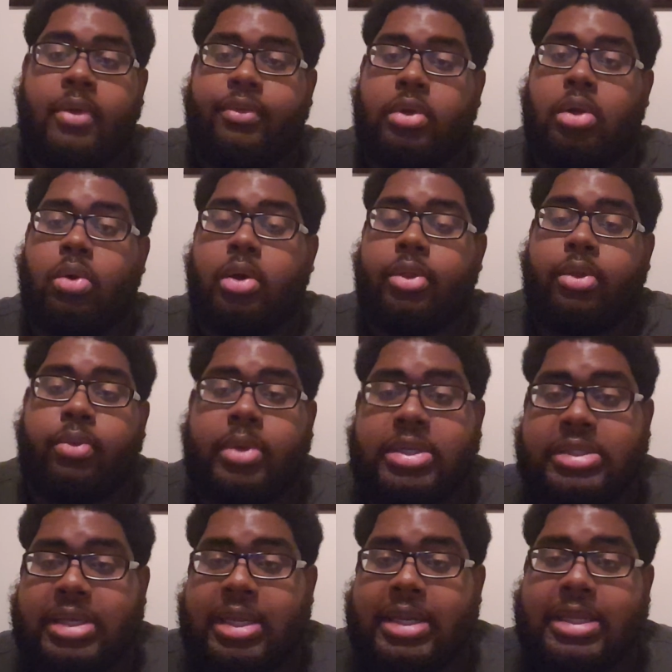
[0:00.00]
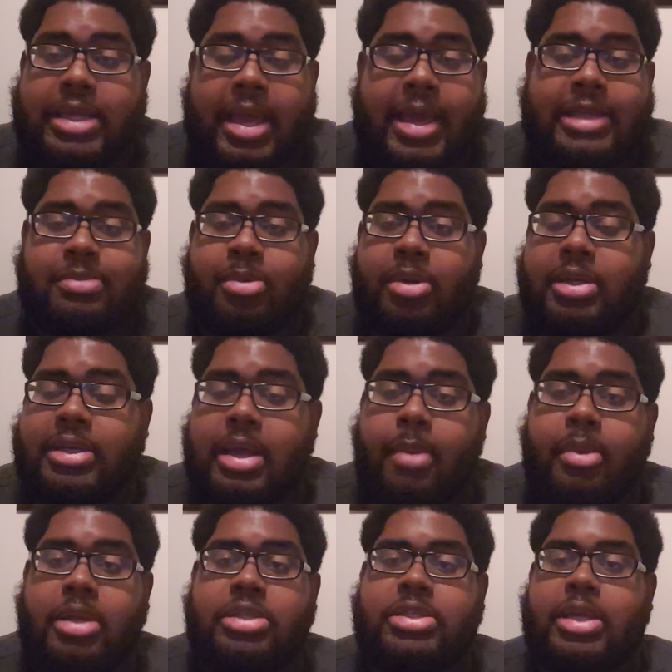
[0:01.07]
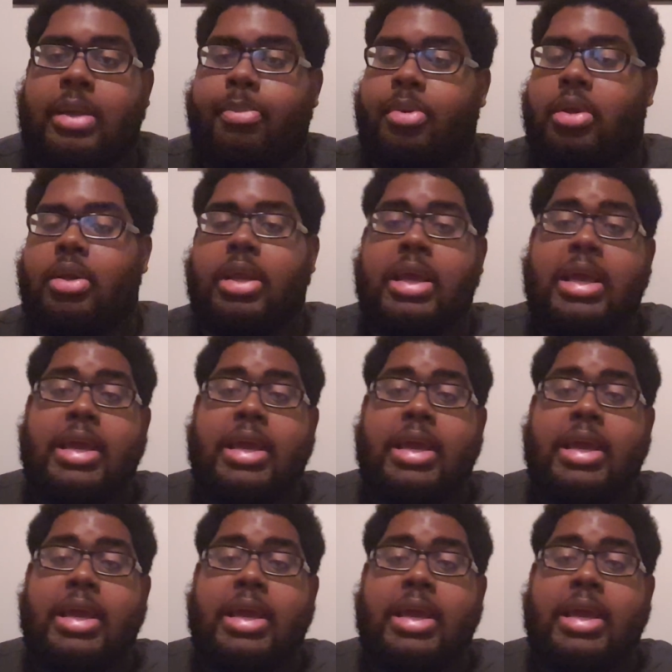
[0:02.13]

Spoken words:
for no other reason that he has been a dominant champion.